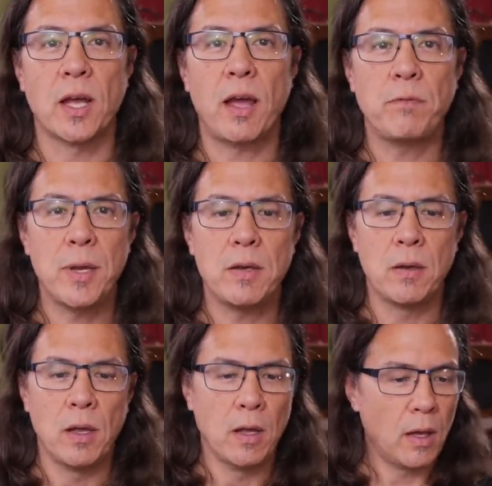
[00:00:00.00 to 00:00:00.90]
I've made,
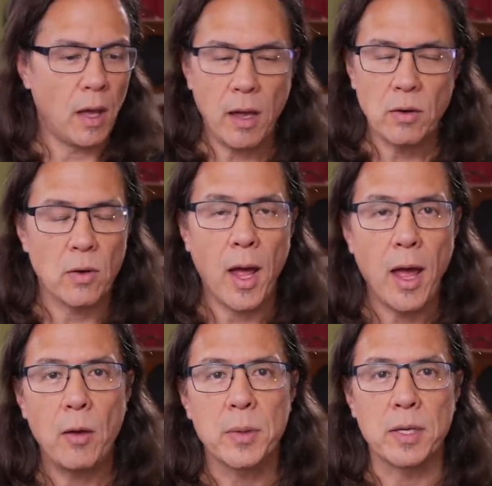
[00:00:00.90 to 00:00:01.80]
I don't know
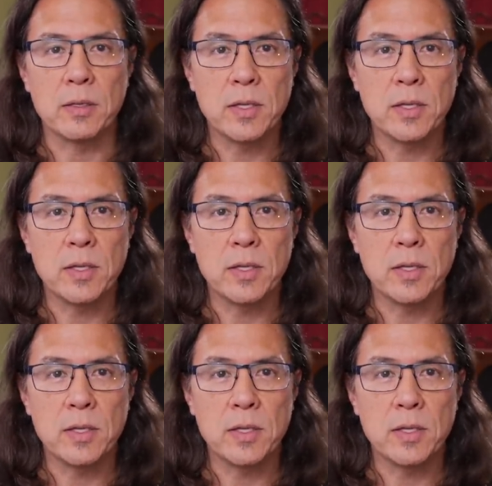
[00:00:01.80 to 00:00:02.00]
how many